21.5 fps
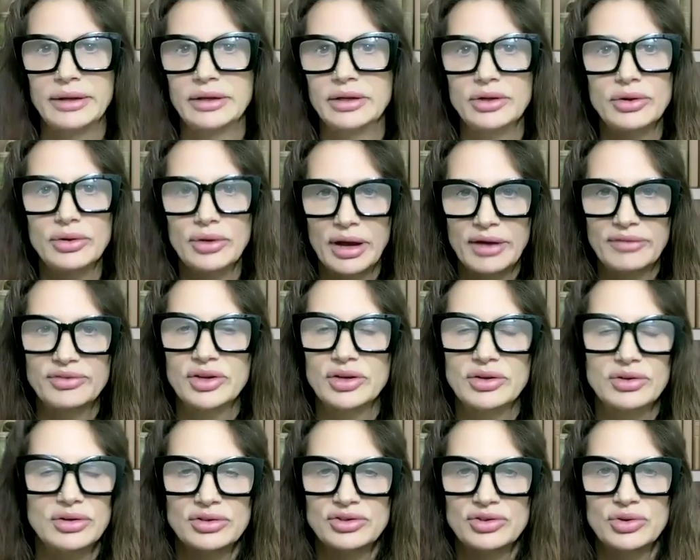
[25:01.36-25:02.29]
and you have
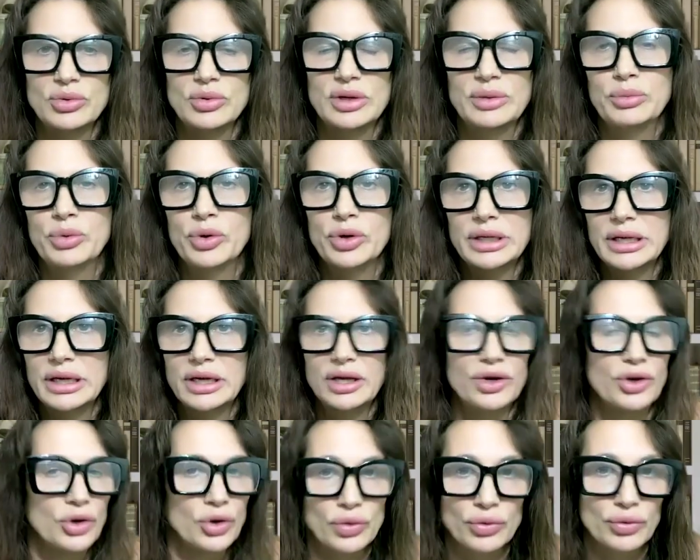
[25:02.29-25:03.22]
to, so working
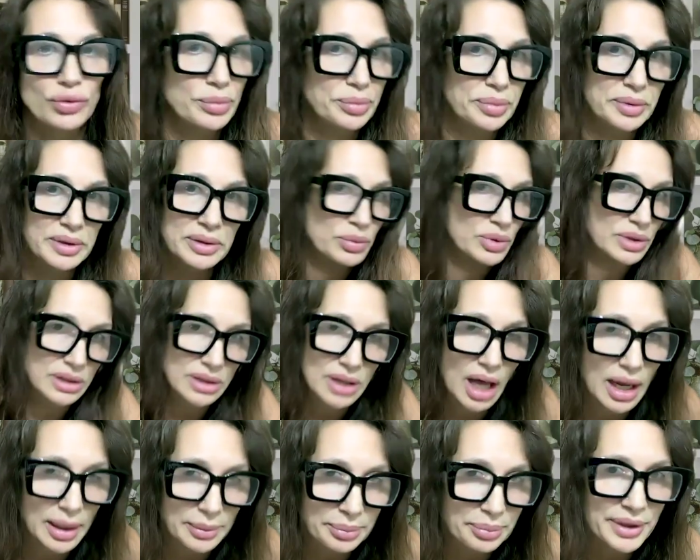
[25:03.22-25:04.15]
in a group would
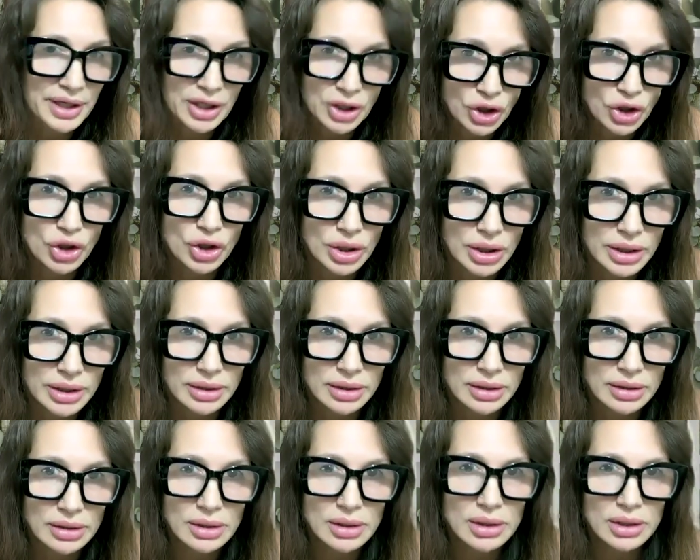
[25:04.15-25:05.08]
not be good,
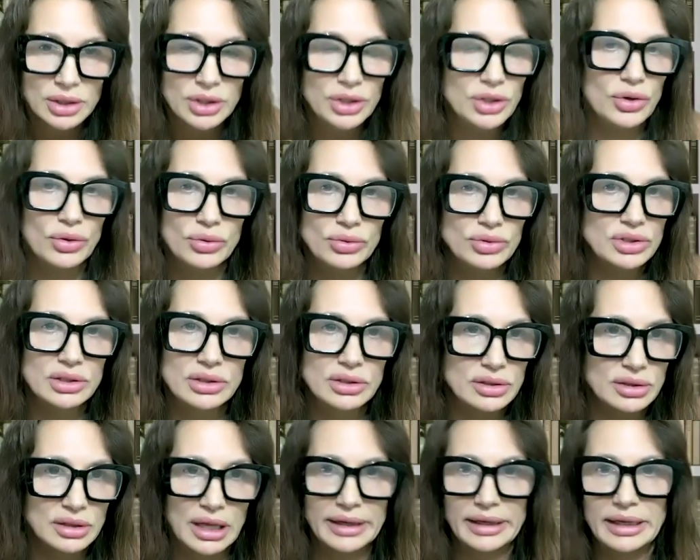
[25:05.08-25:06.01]

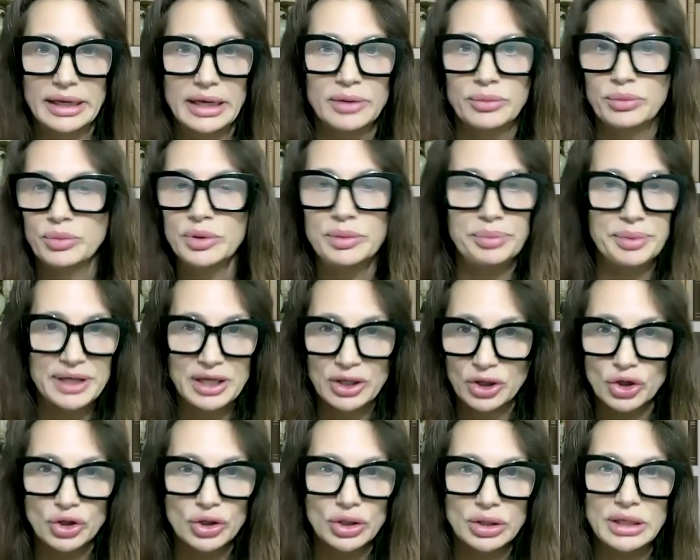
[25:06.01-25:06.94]
to like, it would be
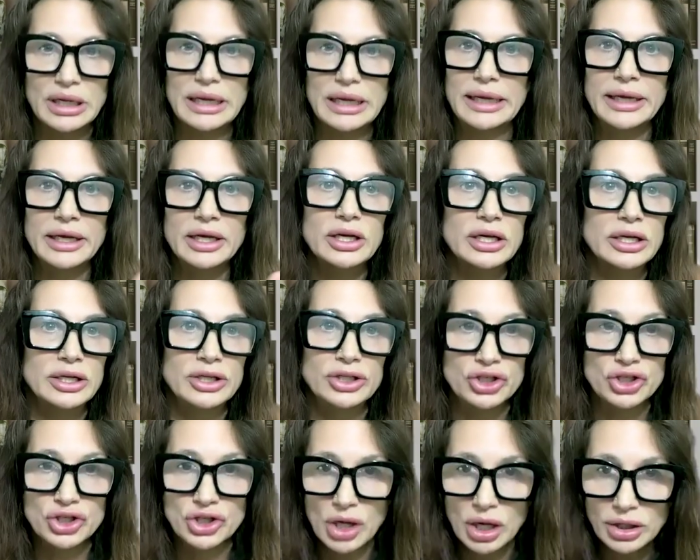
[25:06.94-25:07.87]
good in
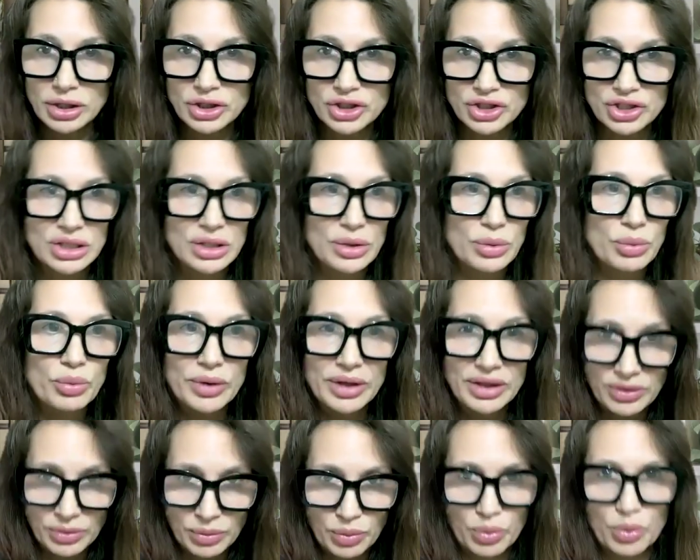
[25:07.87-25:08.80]
conjunction
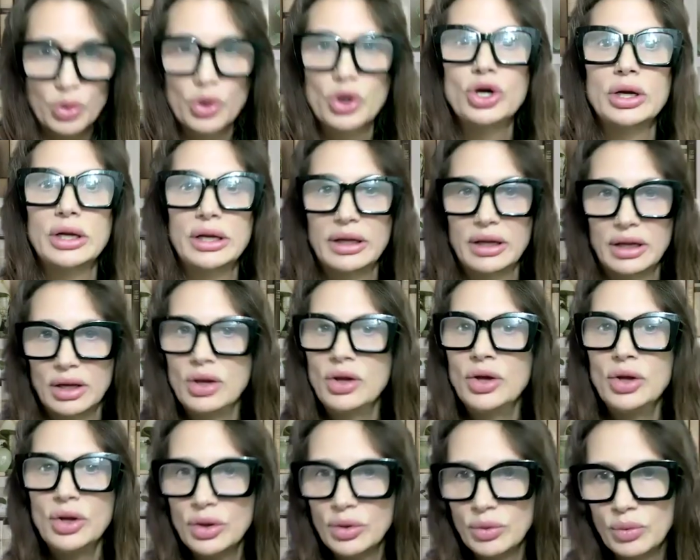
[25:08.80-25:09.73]
with working
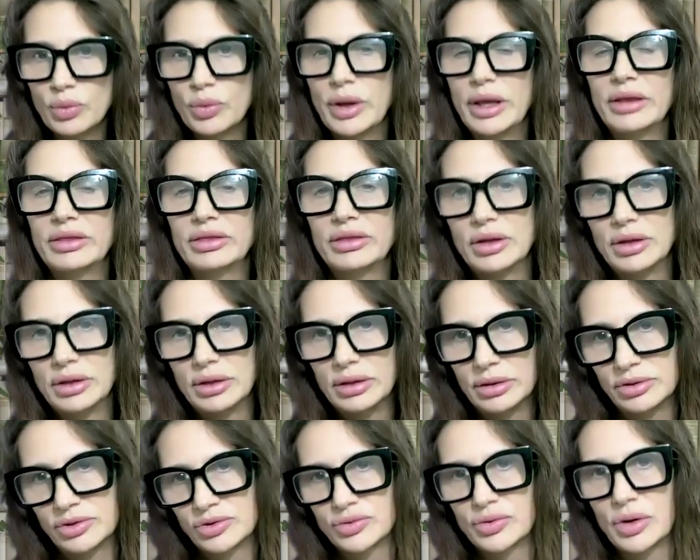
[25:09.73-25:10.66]
with
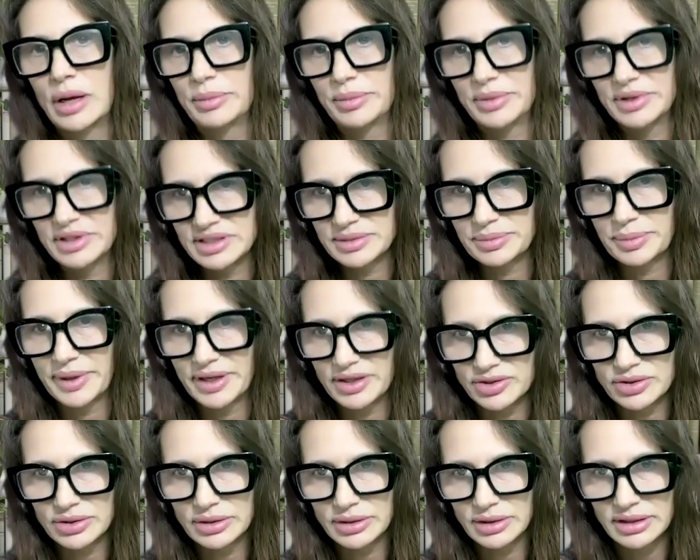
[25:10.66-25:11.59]
a trauma
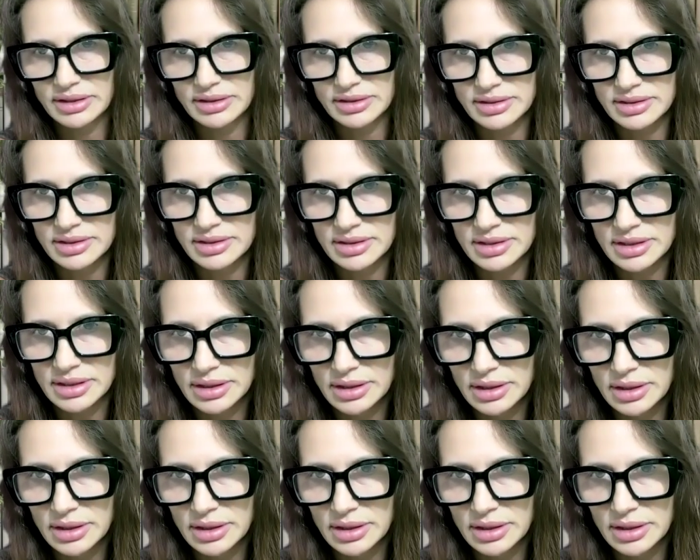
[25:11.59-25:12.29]
specialist,